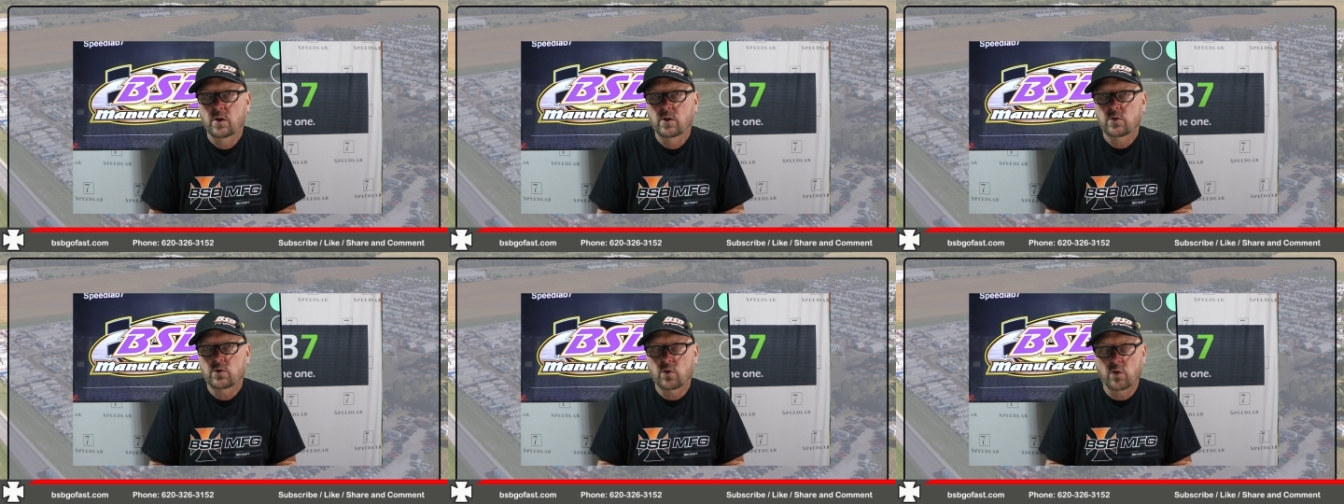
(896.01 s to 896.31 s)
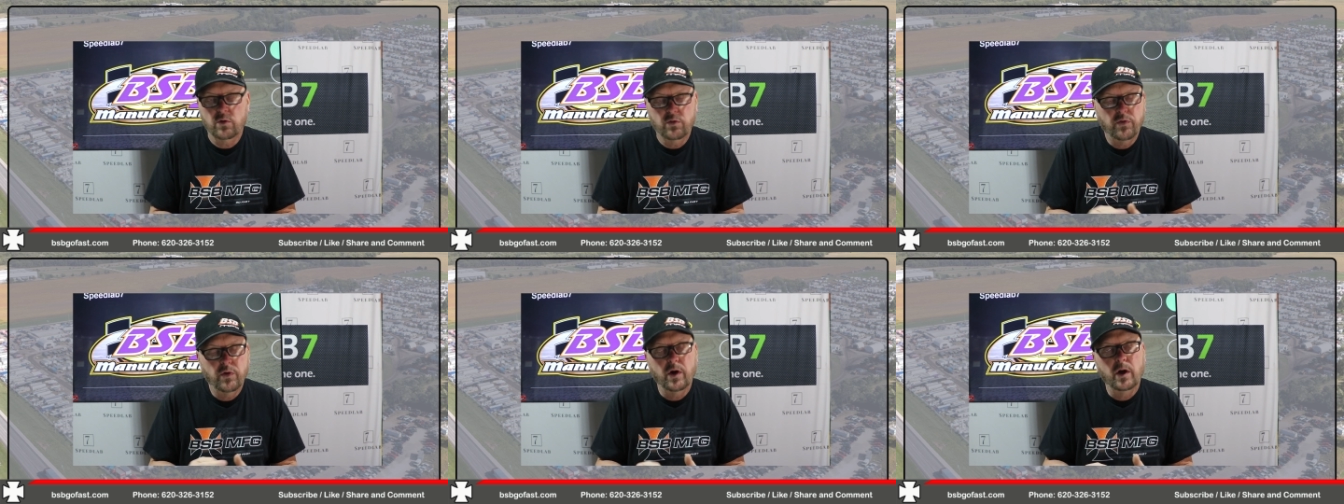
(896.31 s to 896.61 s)
So
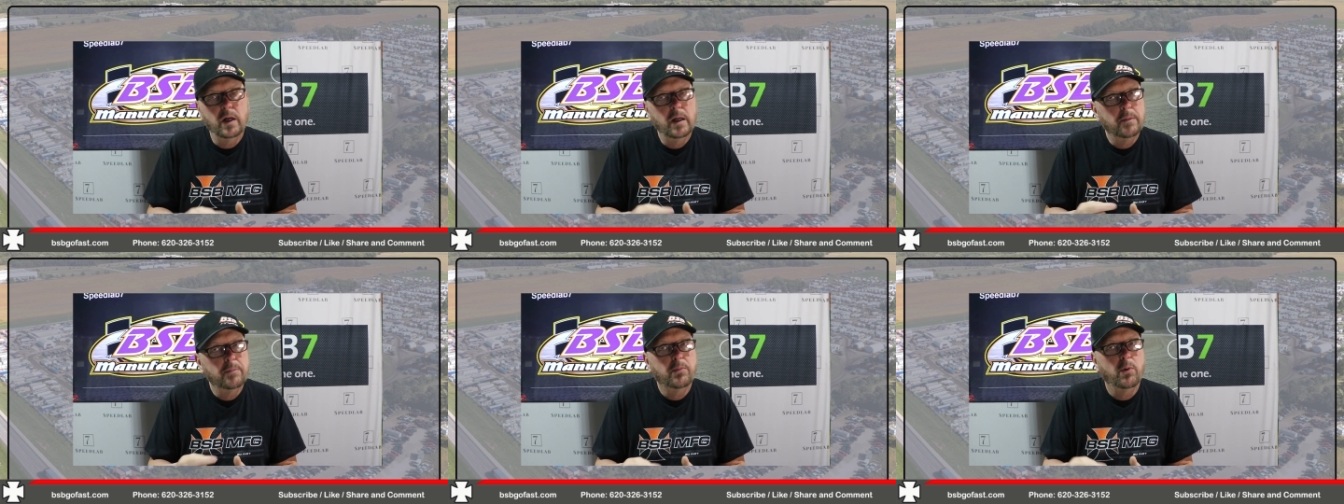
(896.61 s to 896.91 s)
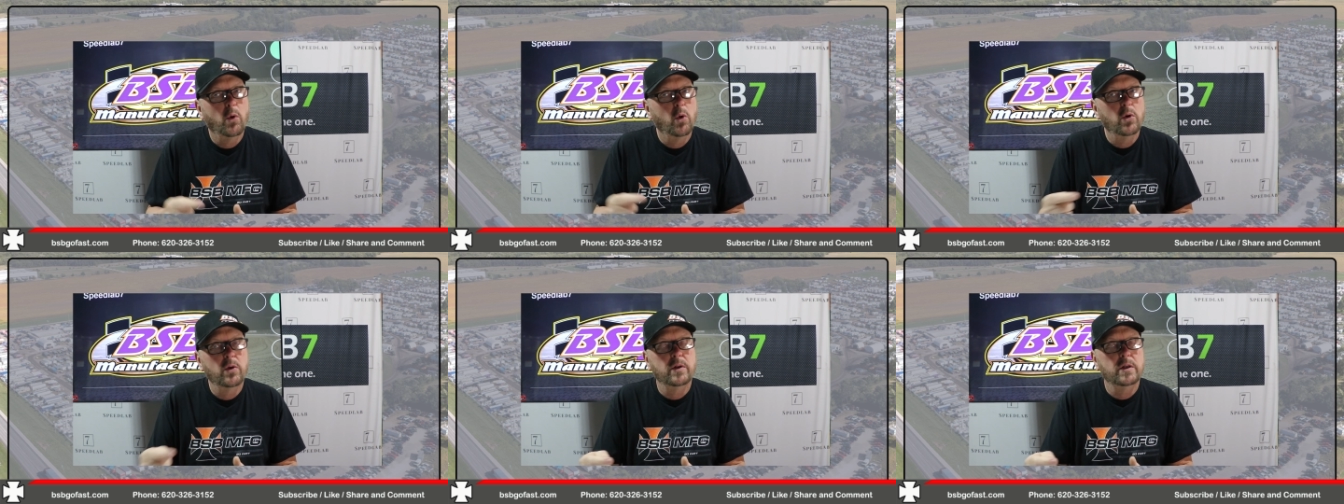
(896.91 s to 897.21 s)
it's very
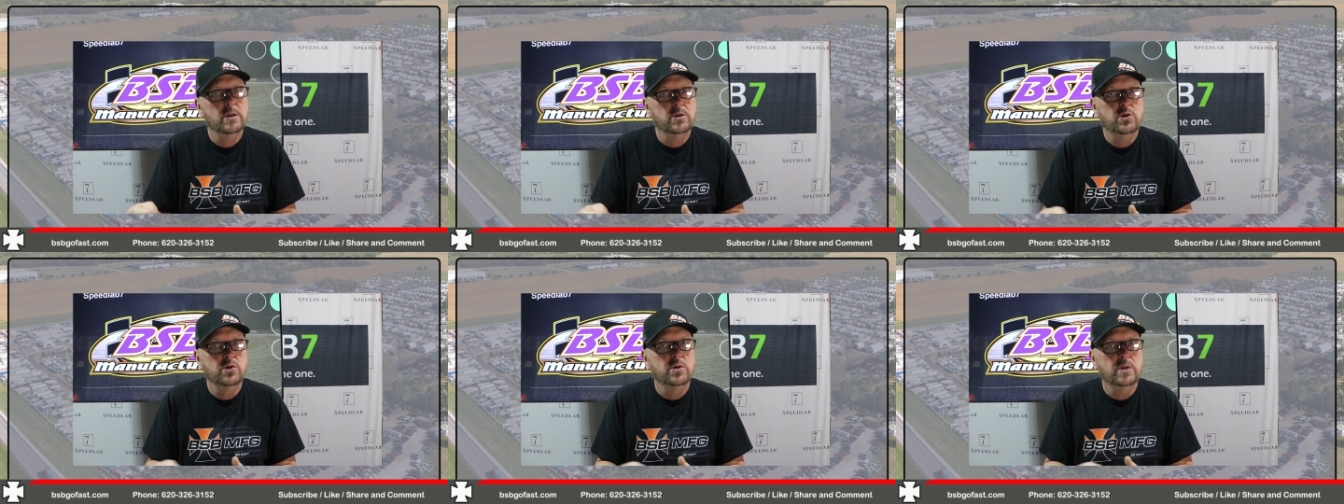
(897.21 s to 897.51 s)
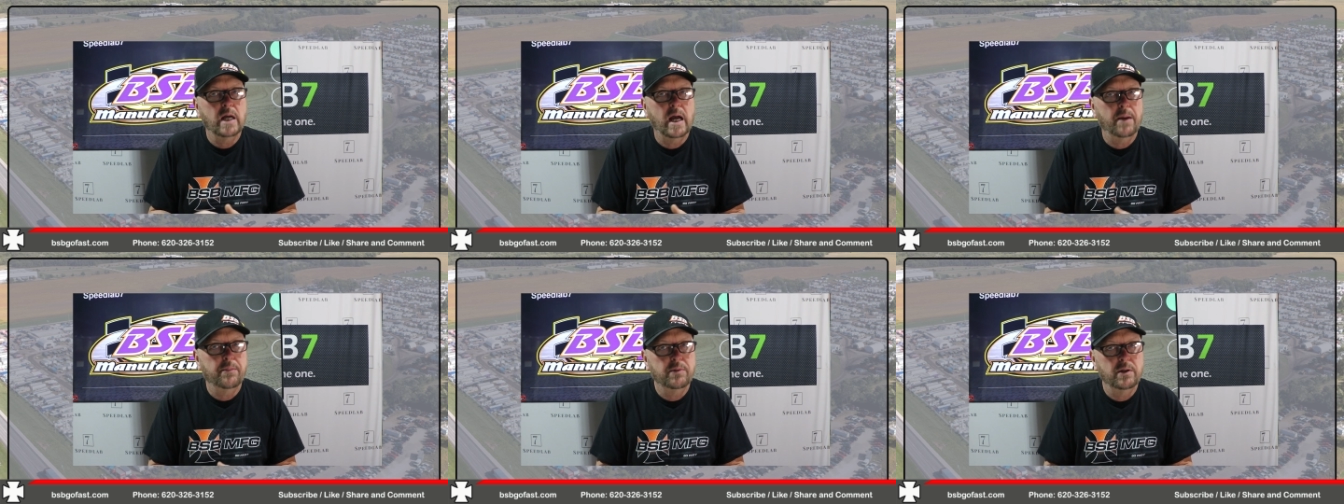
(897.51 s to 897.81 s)
important that you
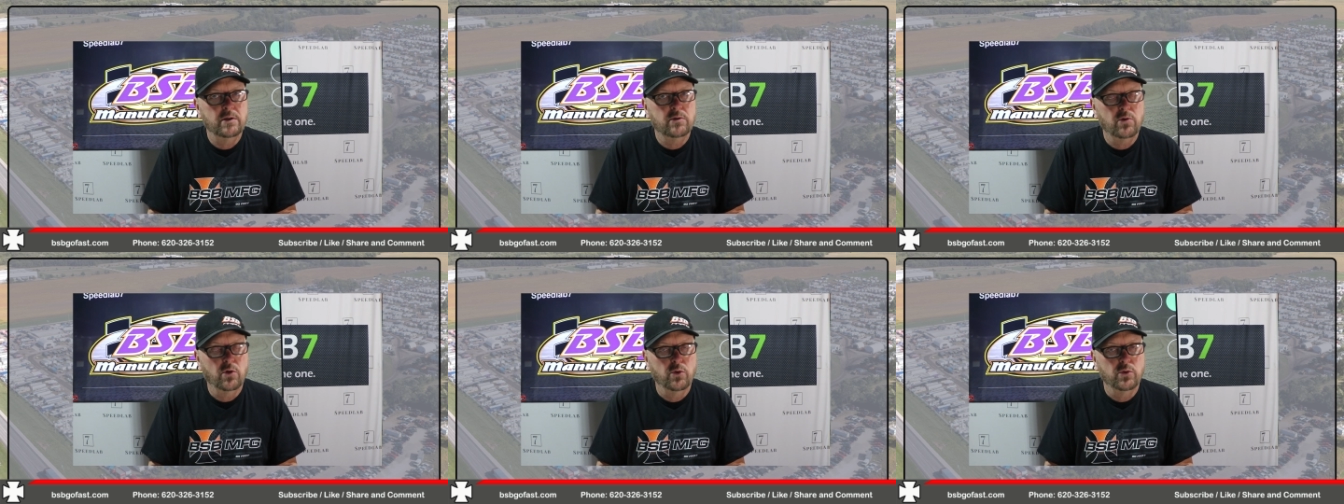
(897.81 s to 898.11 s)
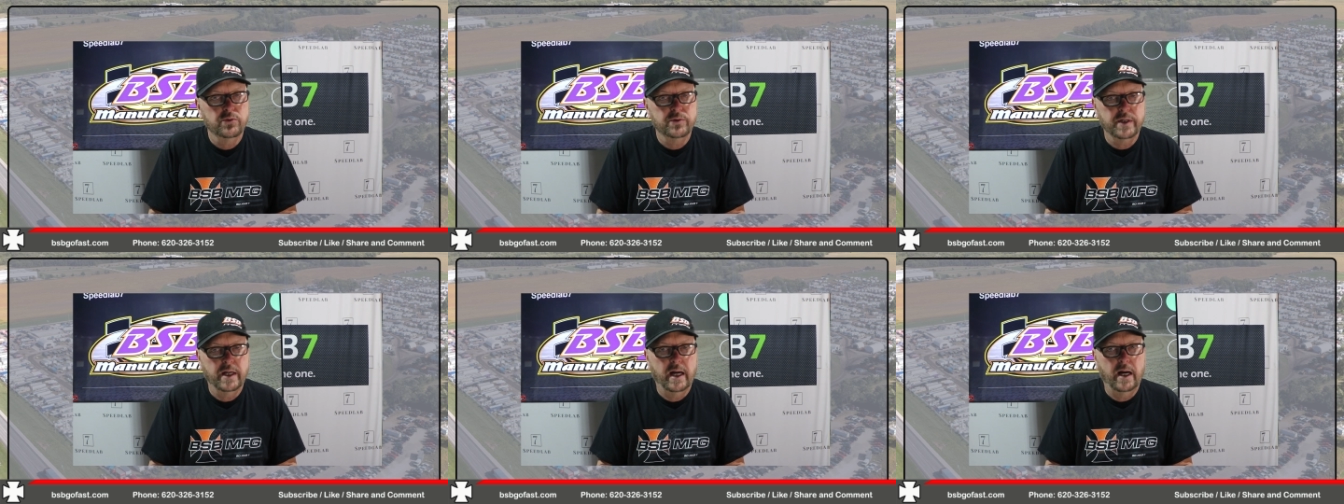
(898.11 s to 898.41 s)
tap these
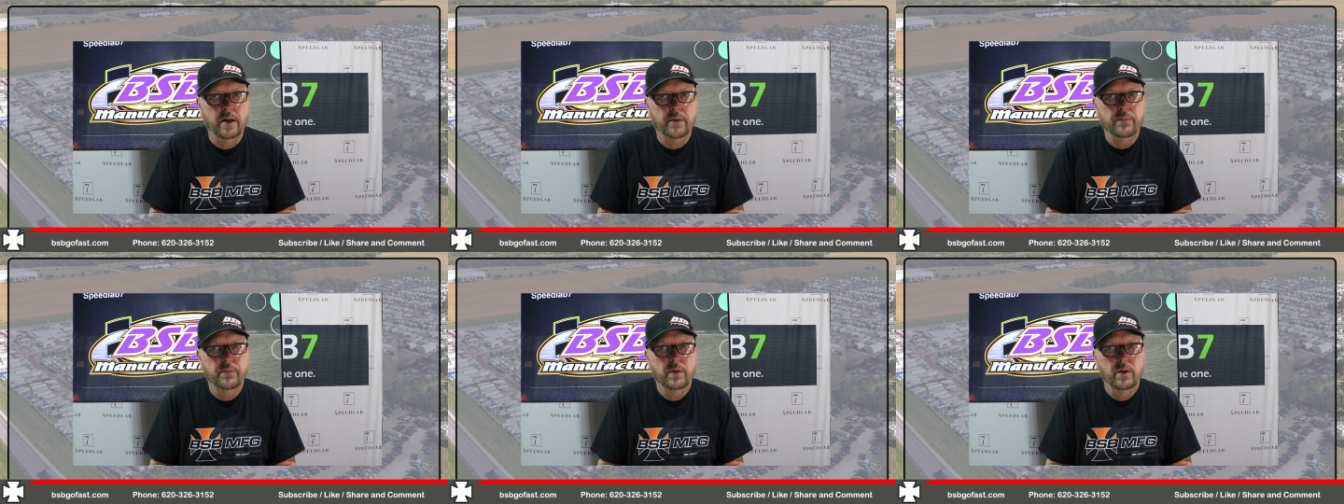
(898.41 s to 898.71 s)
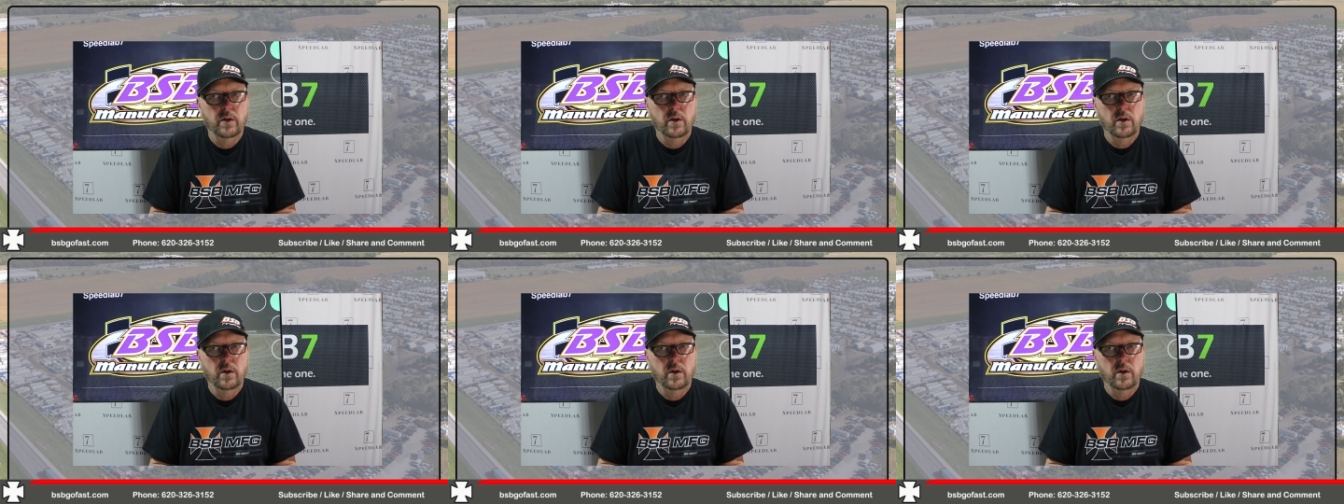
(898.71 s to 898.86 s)
holes out.